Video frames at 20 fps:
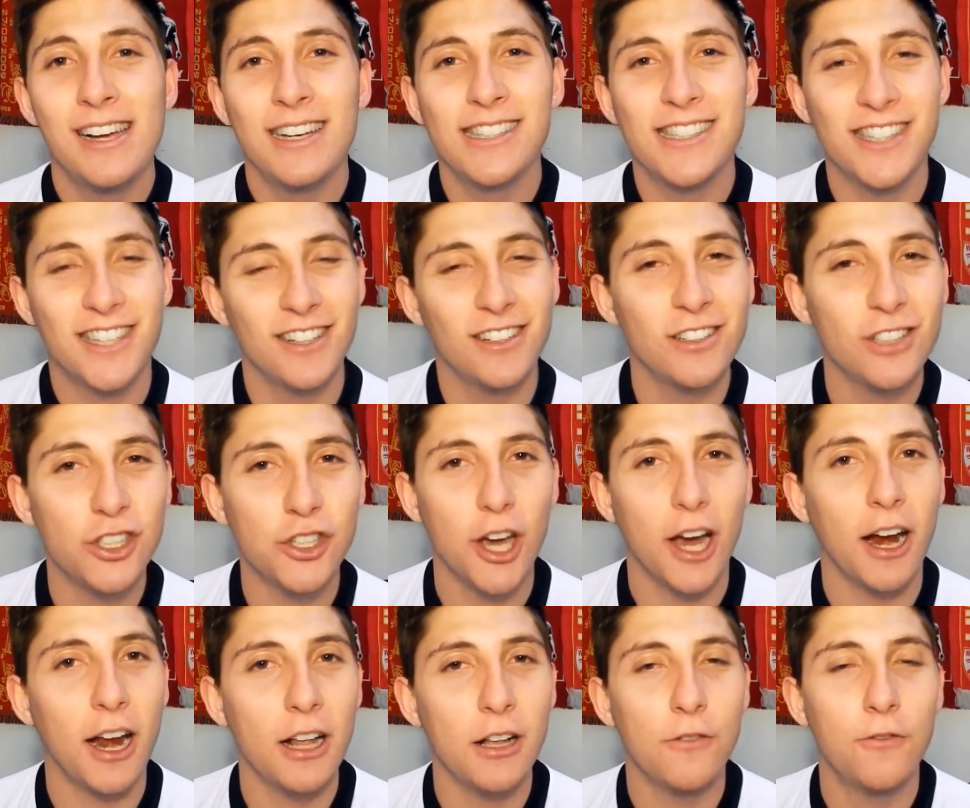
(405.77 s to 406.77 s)
Still
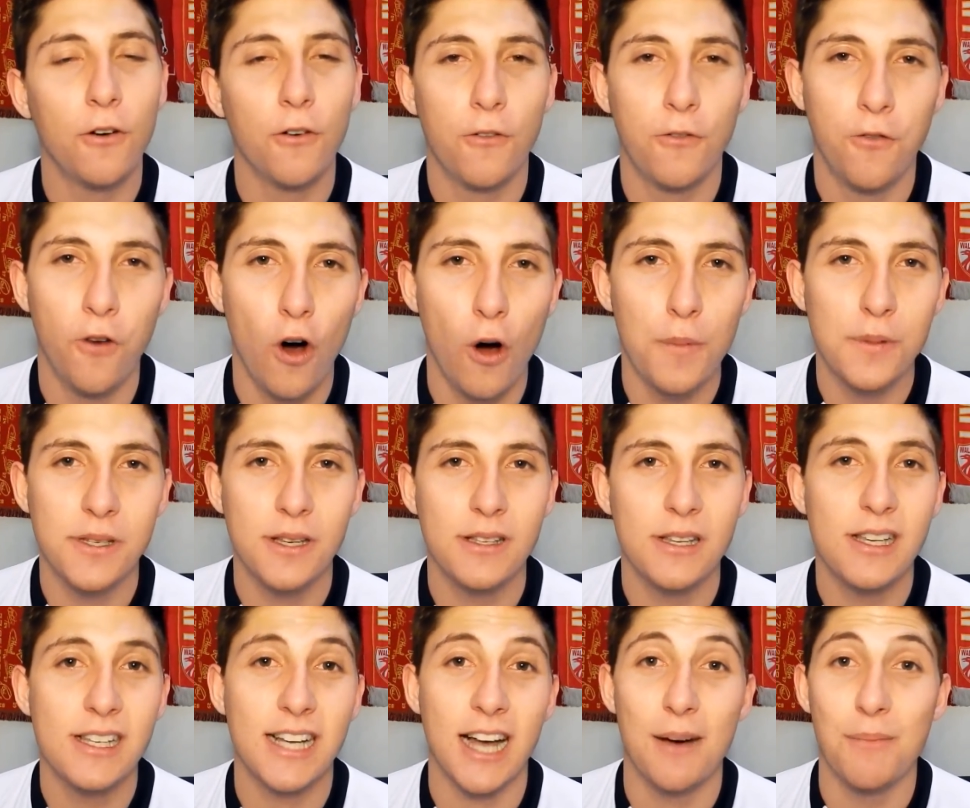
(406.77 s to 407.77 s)
struggling for form since
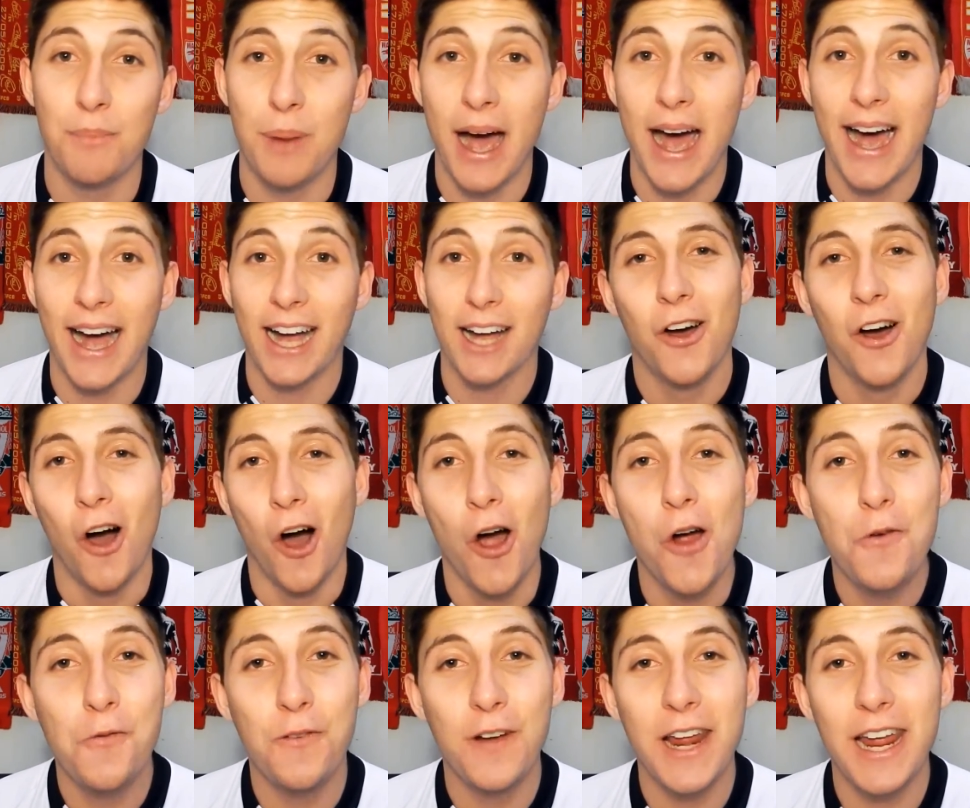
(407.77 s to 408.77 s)
he's come back.
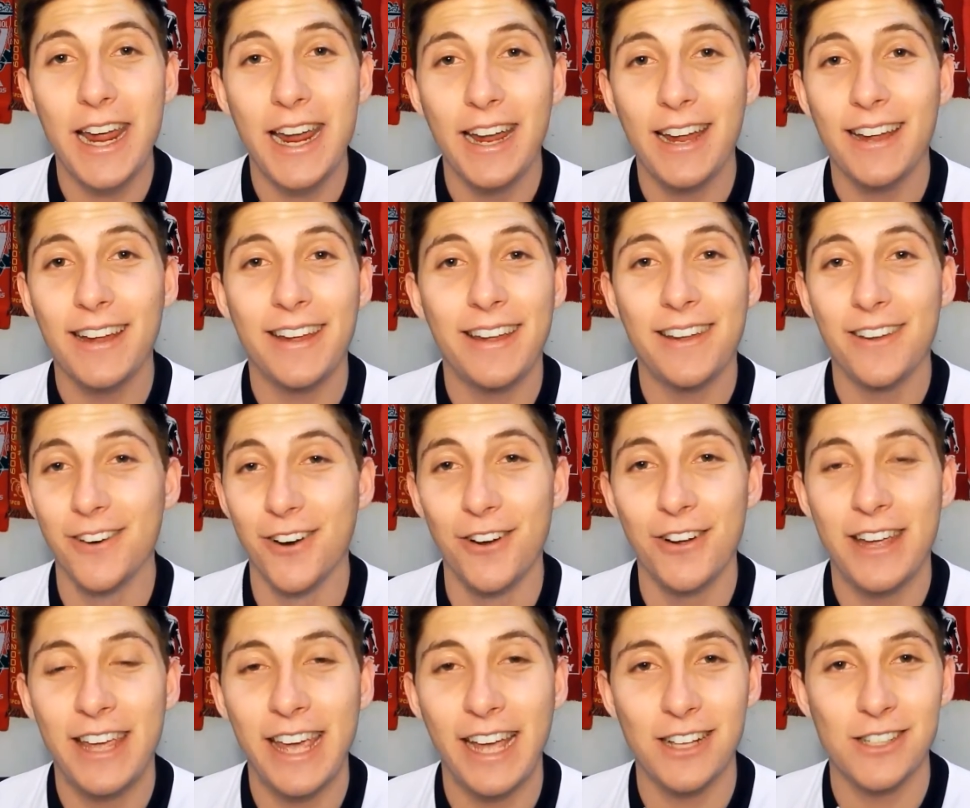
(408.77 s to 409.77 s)
Hopefully, you
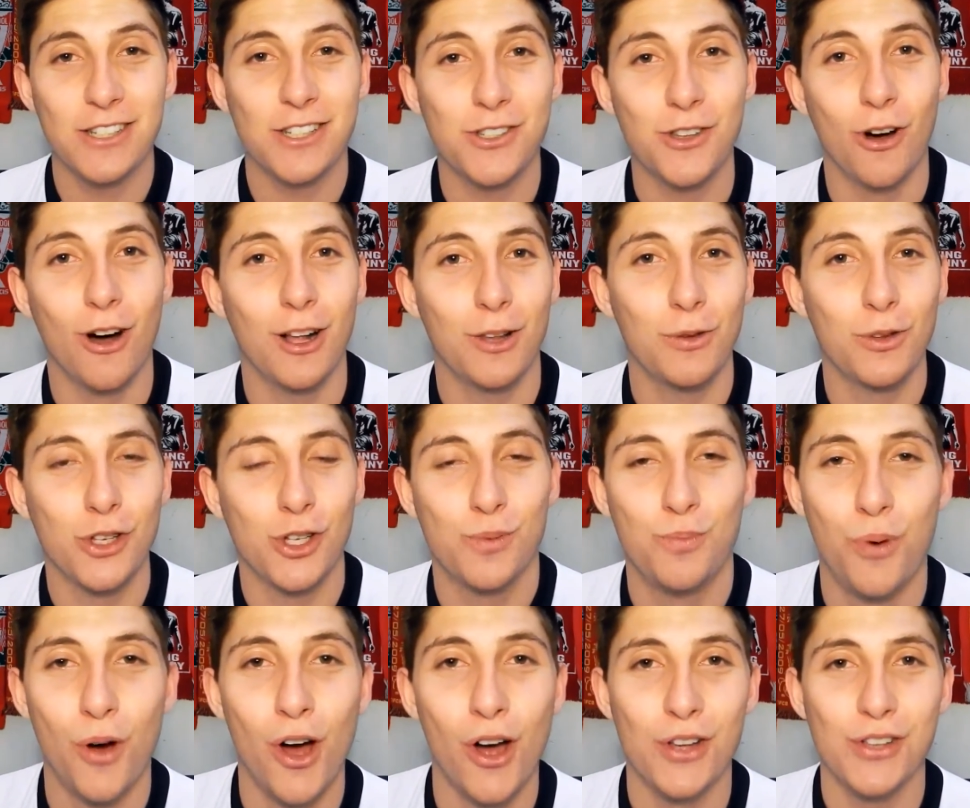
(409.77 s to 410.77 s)
know, he can start with
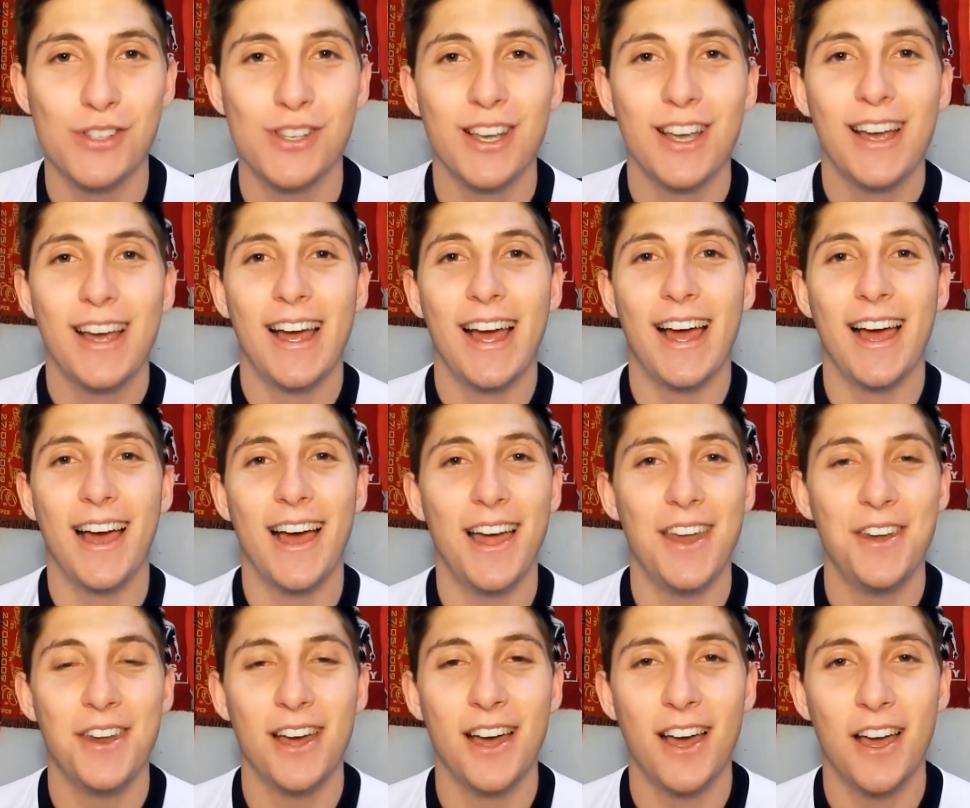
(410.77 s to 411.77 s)
Spurs.
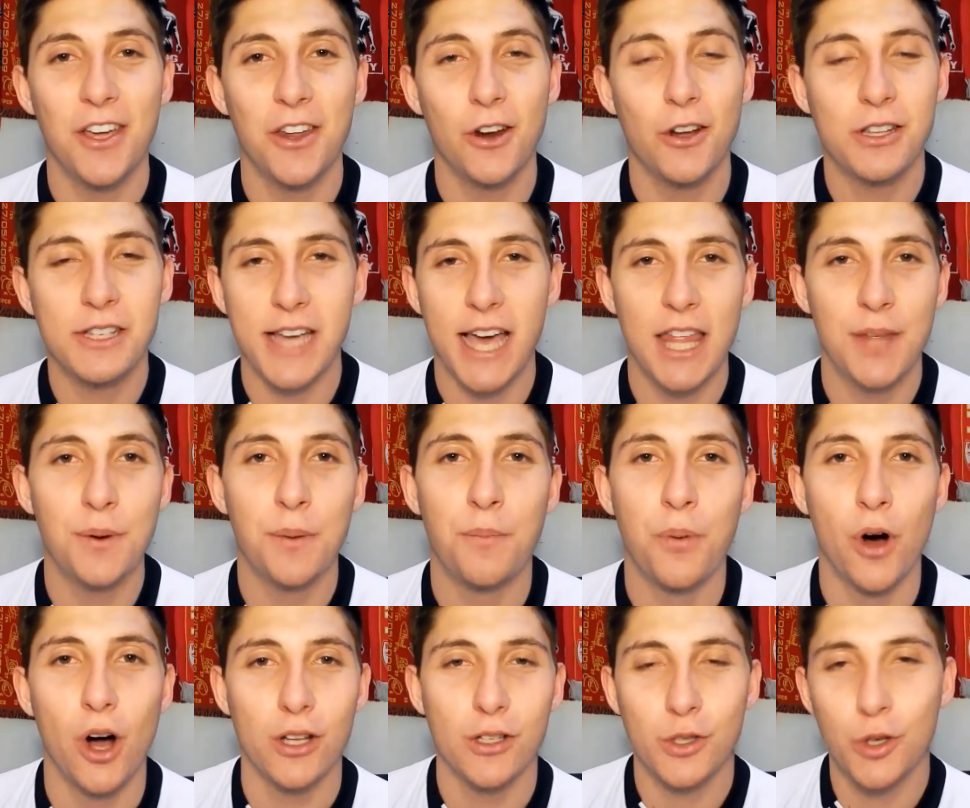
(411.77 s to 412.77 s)
And, you know, tear them
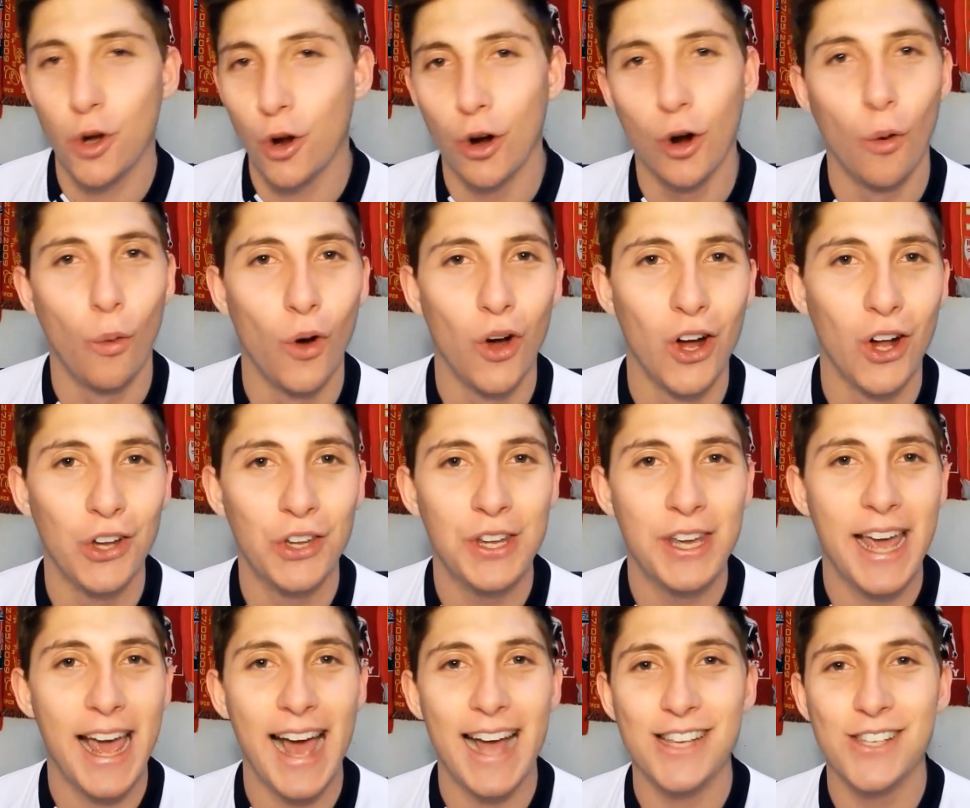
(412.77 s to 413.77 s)
apart, score a
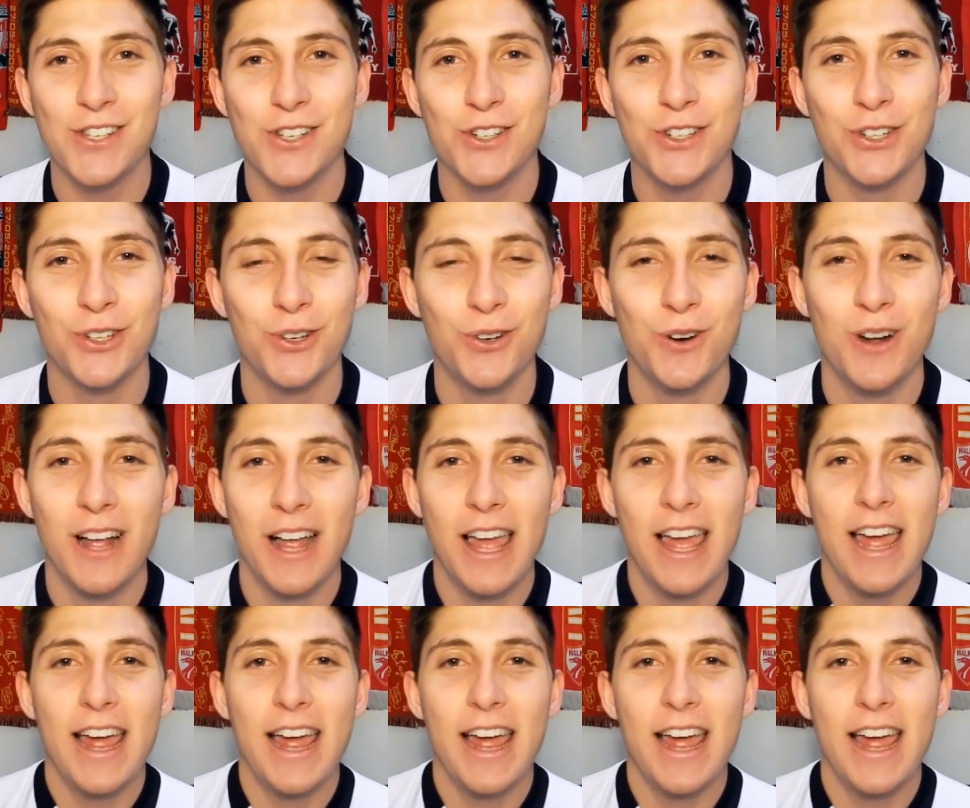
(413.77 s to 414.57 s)
worldie, as you do.